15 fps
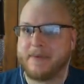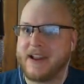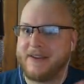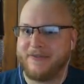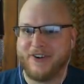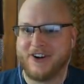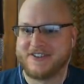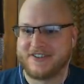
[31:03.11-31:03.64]
But
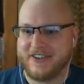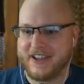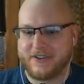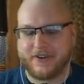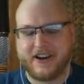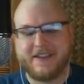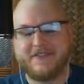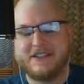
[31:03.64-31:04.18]
at first, they're like,
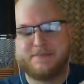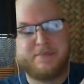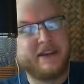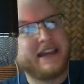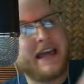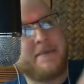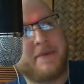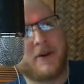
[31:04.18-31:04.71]
we're going to have these
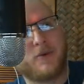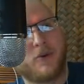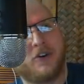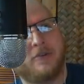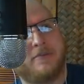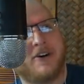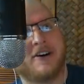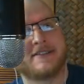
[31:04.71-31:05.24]
big epic
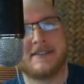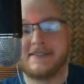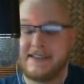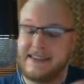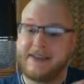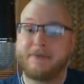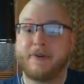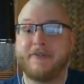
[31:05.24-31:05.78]
world bosses,
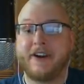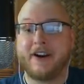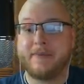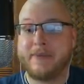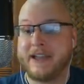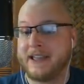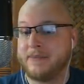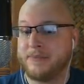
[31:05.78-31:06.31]
and they were very
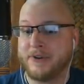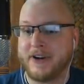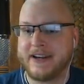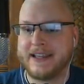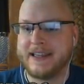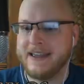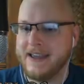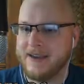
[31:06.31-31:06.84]
big and
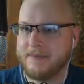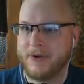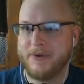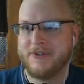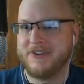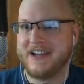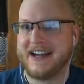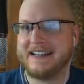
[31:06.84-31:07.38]
pretty, but
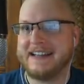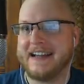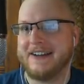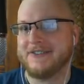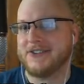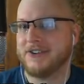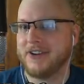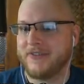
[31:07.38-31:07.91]
when you got
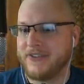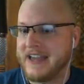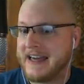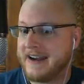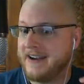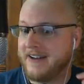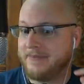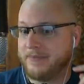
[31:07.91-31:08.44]
down to it, if you
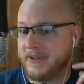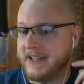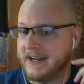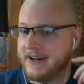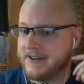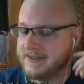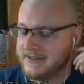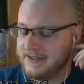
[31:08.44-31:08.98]
had enough
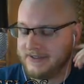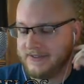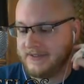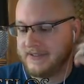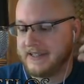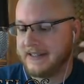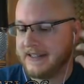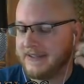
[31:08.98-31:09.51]
players, you
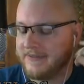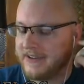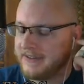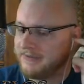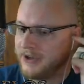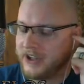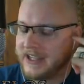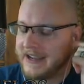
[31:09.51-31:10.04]
didn't
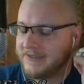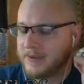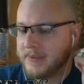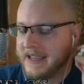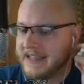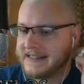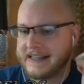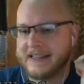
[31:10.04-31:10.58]
even really have to
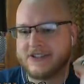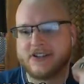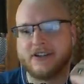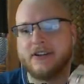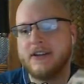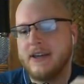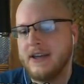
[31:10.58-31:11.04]
pay attention.